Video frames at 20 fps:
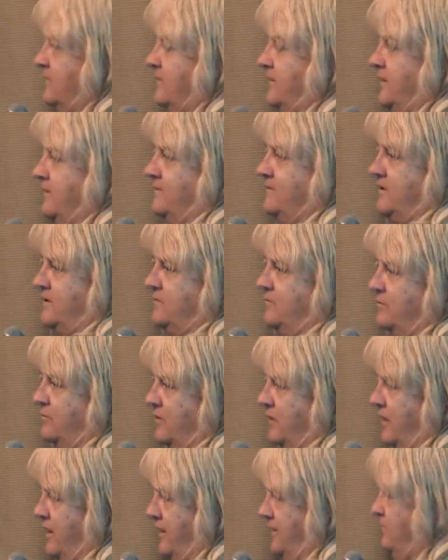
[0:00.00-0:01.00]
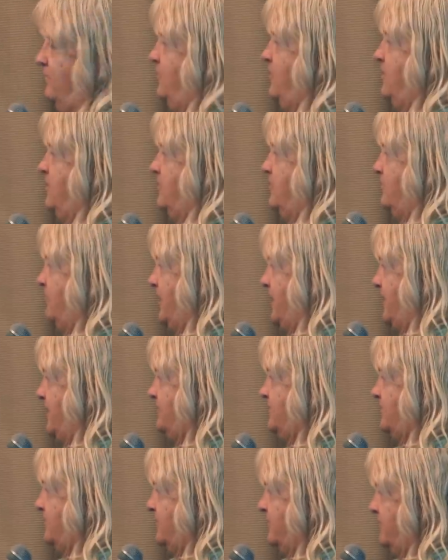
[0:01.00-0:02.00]
safety for light water
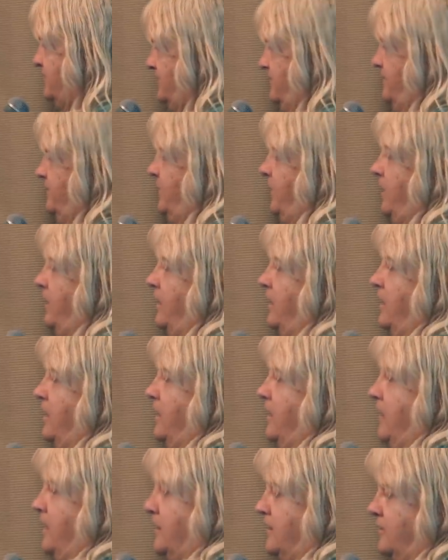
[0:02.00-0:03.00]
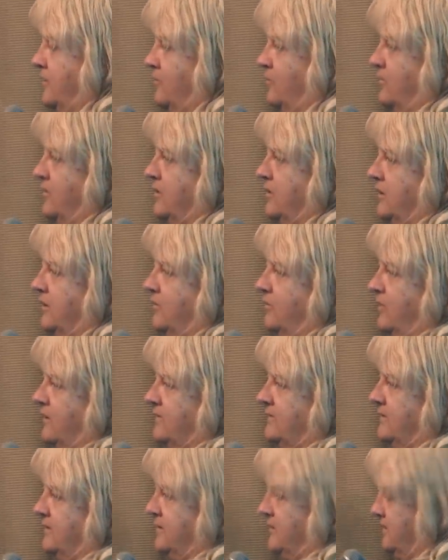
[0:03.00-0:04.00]
reactors. And it really
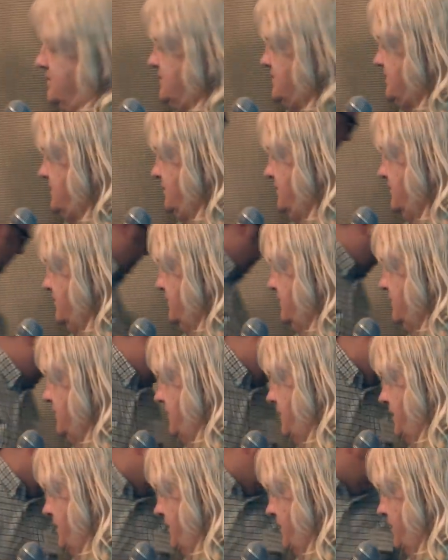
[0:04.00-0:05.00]
wasn't until